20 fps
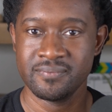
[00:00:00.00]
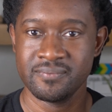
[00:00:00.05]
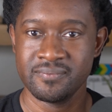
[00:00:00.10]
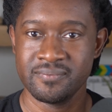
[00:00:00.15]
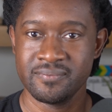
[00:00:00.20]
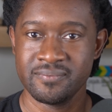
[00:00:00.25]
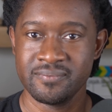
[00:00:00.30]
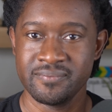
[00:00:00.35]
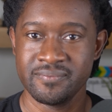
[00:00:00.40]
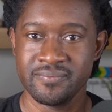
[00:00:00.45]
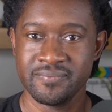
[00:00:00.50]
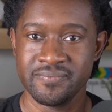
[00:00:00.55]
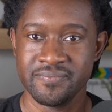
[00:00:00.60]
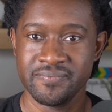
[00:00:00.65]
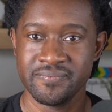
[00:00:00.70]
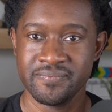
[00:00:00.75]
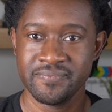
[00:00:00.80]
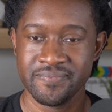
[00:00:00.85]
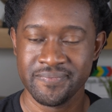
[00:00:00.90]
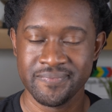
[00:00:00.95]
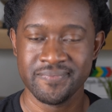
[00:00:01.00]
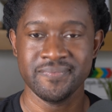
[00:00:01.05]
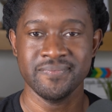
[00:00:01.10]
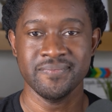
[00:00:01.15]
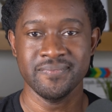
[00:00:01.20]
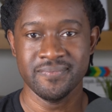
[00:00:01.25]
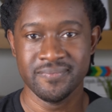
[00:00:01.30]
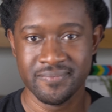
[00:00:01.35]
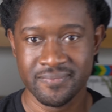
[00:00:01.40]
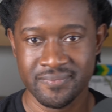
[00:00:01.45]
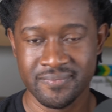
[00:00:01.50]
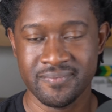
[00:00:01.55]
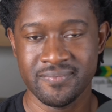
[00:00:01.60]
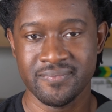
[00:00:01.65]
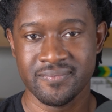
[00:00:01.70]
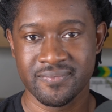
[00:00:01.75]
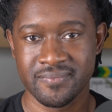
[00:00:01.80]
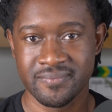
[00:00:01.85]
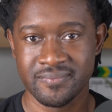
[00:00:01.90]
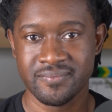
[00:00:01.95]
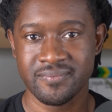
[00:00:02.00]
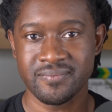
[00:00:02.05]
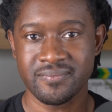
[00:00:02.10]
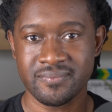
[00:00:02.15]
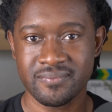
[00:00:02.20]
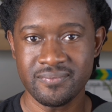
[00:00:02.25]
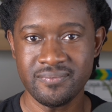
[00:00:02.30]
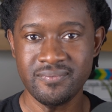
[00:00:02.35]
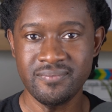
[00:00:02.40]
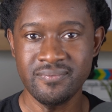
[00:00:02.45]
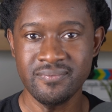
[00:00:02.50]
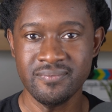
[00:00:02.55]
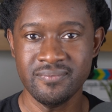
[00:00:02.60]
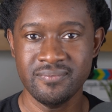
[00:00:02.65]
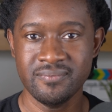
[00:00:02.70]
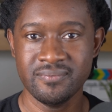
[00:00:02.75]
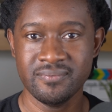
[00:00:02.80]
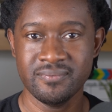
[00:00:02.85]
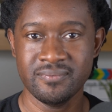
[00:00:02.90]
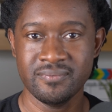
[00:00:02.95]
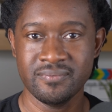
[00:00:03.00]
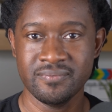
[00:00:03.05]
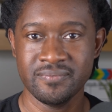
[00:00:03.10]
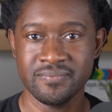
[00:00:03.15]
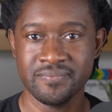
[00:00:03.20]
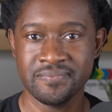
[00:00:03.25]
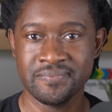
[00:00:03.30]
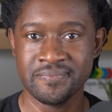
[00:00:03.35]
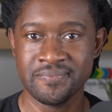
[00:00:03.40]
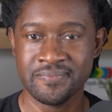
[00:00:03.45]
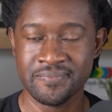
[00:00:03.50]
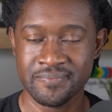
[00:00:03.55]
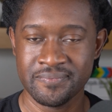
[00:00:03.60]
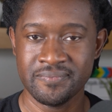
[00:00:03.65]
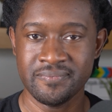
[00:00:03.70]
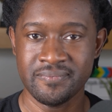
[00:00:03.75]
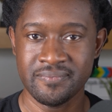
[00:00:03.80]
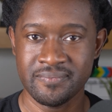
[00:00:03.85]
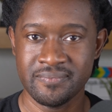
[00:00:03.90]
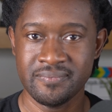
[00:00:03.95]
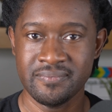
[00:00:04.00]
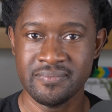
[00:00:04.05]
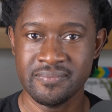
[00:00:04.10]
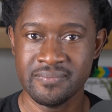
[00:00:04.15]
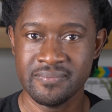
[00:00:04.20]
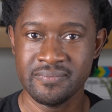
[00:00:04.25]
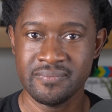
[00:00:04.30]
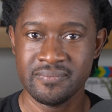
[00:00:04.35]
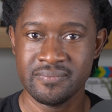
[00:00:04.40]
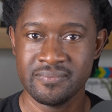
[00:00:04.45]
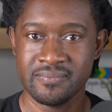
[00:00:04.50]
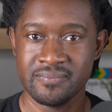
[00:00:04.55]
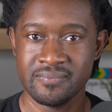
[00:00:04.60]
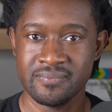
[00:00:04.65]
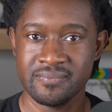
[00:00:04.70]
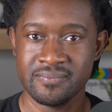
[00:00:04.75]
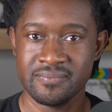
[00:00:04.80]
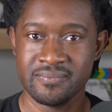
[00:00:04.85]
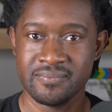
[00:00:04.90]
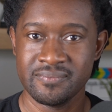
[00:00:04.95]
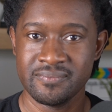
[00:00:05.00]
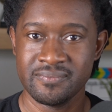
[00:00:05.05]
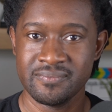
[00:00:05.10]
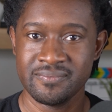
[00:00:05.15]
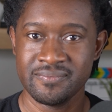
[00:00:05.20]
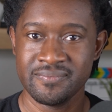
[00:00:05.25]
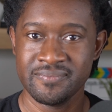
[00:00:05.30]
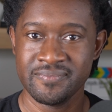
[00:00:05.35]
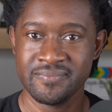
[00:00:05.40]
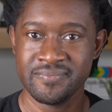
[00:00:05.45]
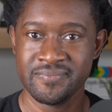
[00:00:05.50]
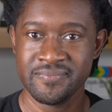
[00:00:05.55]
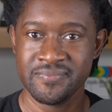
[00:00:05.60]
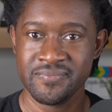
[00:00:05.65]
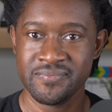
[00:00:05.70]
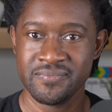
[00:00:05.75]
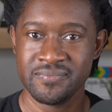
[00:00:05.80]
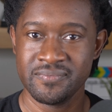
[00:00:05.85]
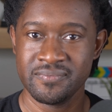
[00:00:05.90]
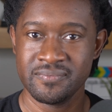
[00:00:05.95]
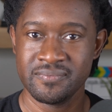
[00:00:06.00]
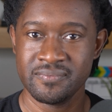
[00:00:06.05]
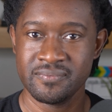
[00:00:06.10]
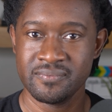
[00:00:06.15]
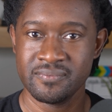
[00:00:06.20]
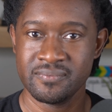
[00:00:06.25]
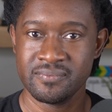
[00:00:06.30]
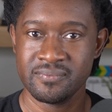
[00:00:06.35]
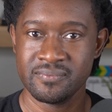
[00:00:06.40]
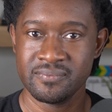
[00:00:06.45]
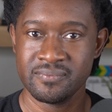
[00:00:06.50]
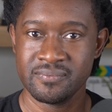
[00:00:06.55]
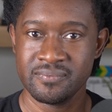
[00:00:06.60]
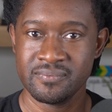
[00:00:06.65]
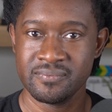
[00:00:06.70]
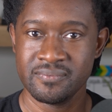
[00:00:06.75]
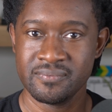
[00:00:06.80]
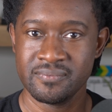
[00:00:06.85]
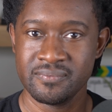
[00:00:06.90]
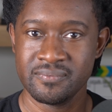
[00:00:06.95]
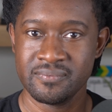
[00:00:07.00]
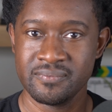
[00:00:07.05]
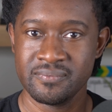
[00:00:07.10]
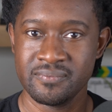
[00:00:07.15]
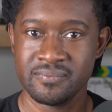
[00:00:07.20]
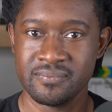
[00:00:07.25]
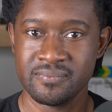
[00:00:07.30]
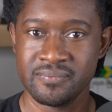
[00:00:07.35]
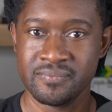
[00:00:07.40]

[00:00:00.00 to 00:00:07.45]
(silent)